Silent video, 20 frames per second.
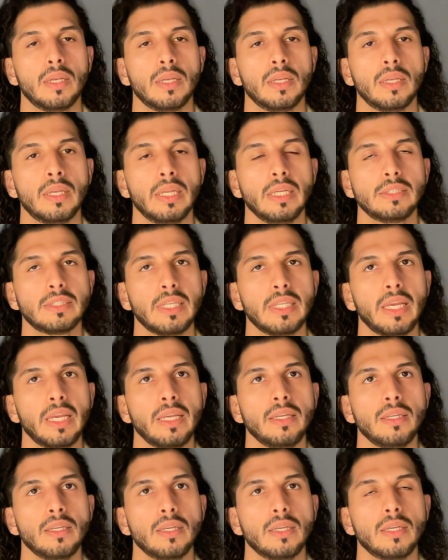let's
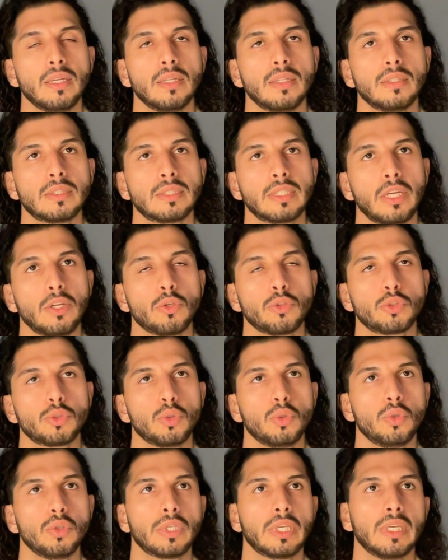say Seyru
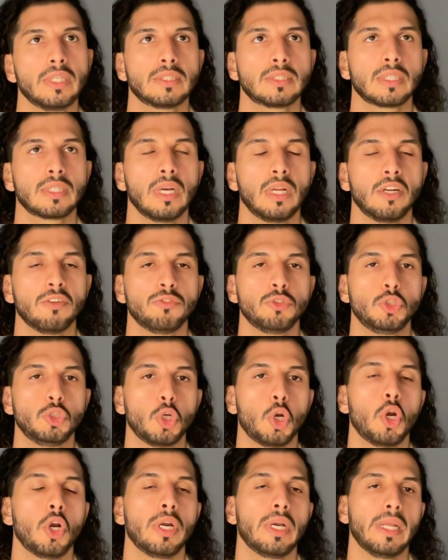Suluk is kind of
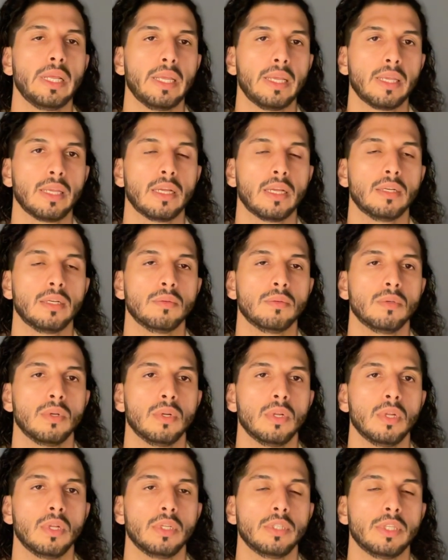journeying and
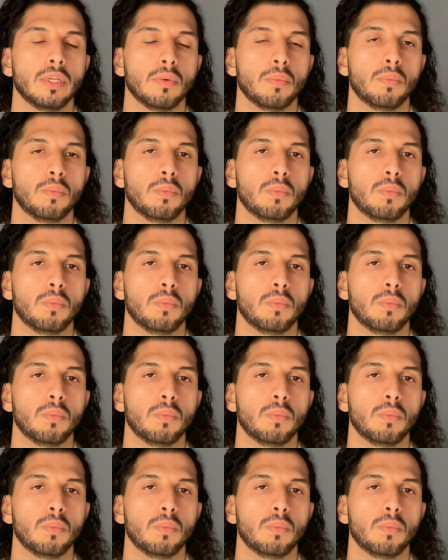the